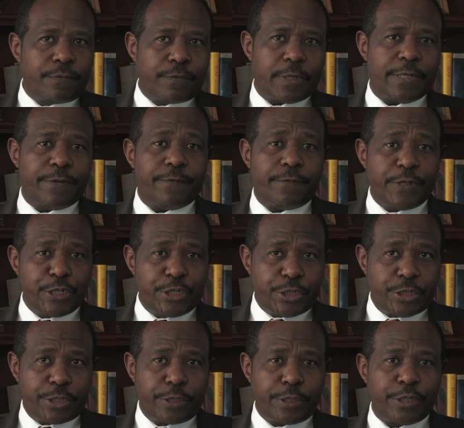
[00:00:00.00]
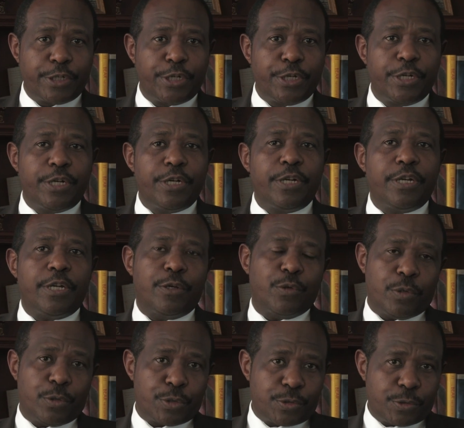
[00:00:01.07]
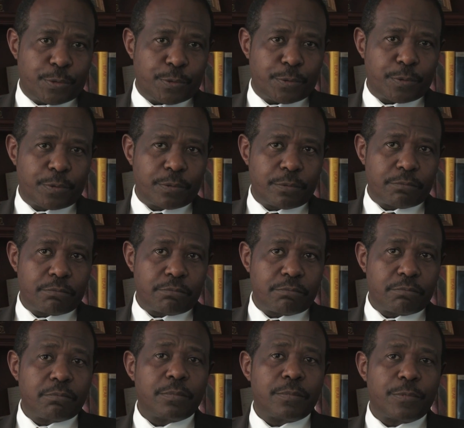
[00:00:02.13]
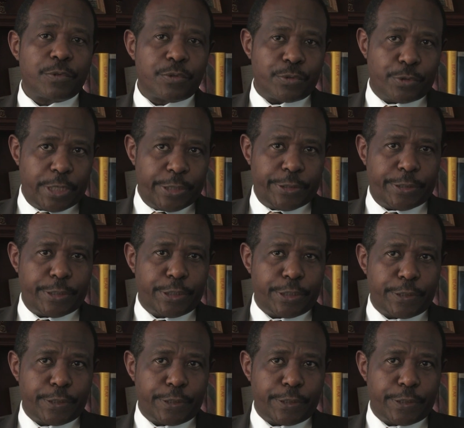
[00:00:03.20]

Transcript: for adventure and also to learn.